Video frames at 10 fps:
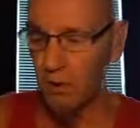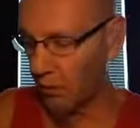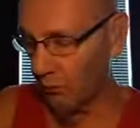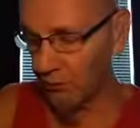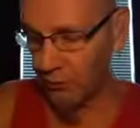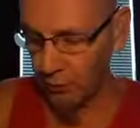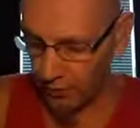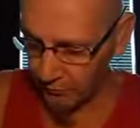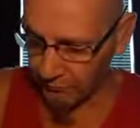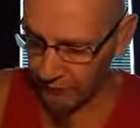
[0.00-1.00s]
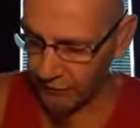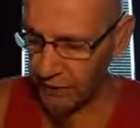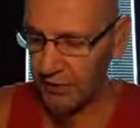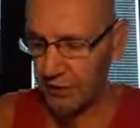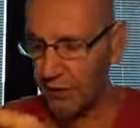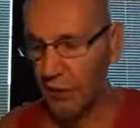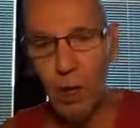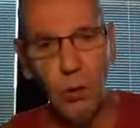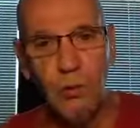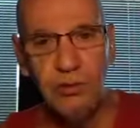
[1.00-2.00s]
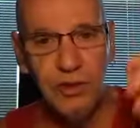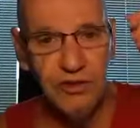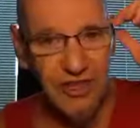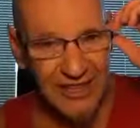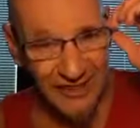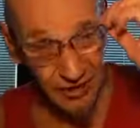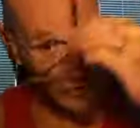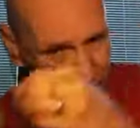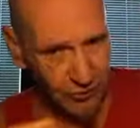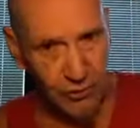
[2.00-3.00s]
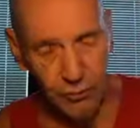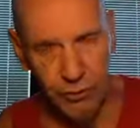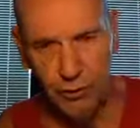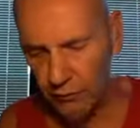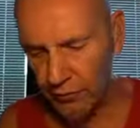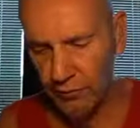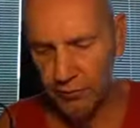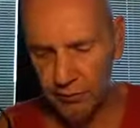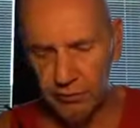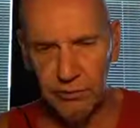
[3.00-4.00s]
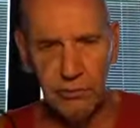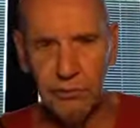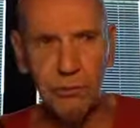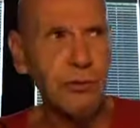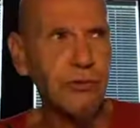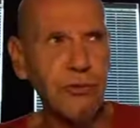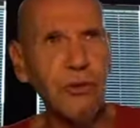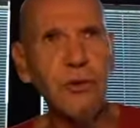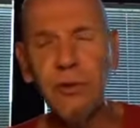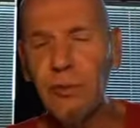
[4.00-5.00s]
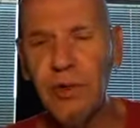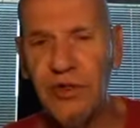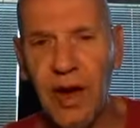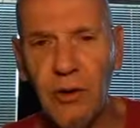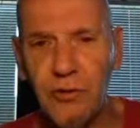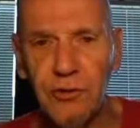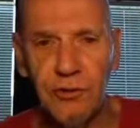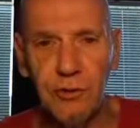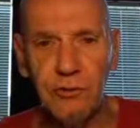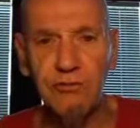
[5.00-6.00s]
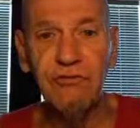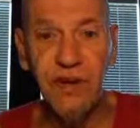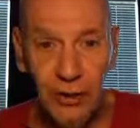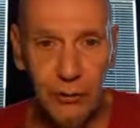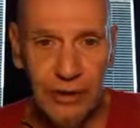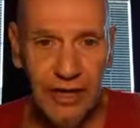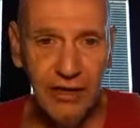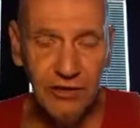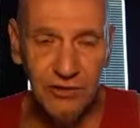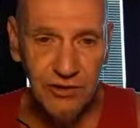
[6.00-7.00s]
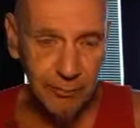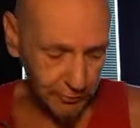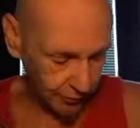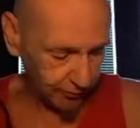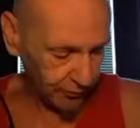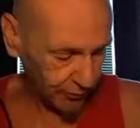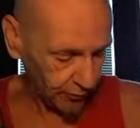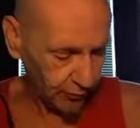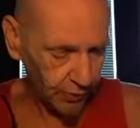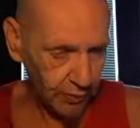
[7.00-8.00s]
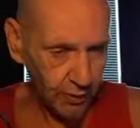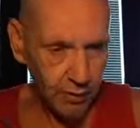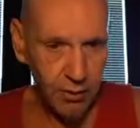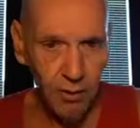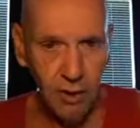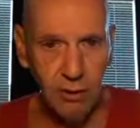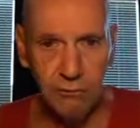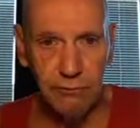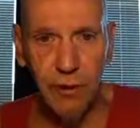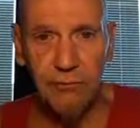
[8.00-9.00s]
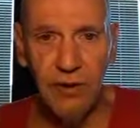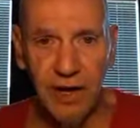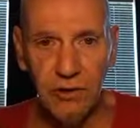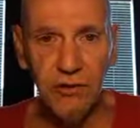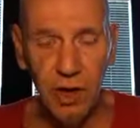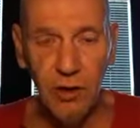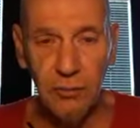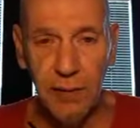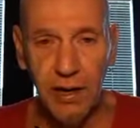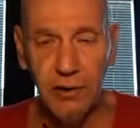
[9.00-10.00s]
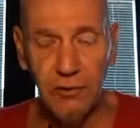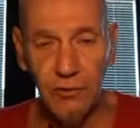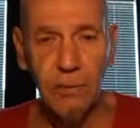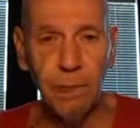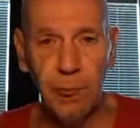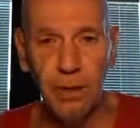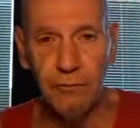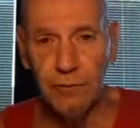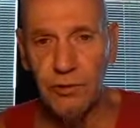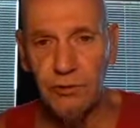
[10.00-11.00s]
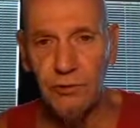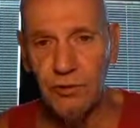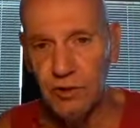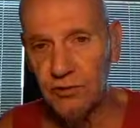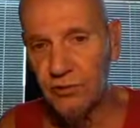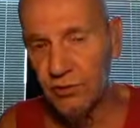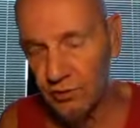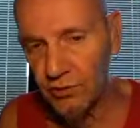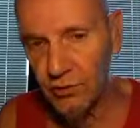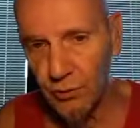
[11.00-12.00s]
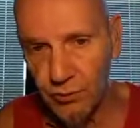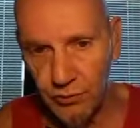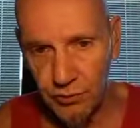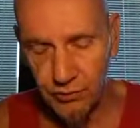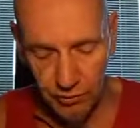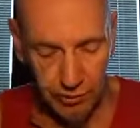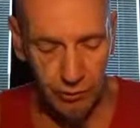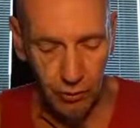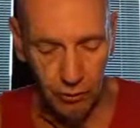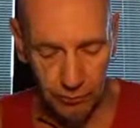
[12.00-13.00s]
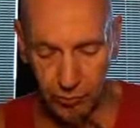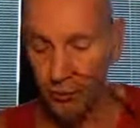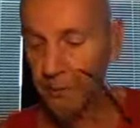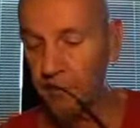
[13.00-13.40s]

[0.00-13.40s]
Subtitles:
over 250 known diseases with 2,000 to 3,000 varying symptoms of effects on our bodies of these diseases and disorders and syndromes